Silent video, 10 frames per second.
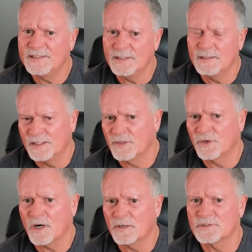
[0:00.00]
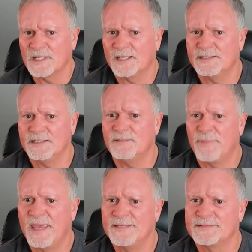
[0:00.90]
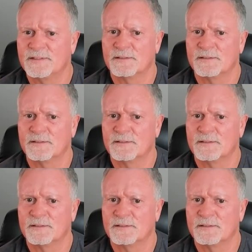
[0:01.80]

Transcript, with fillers: to, kindergartners like to eat paste?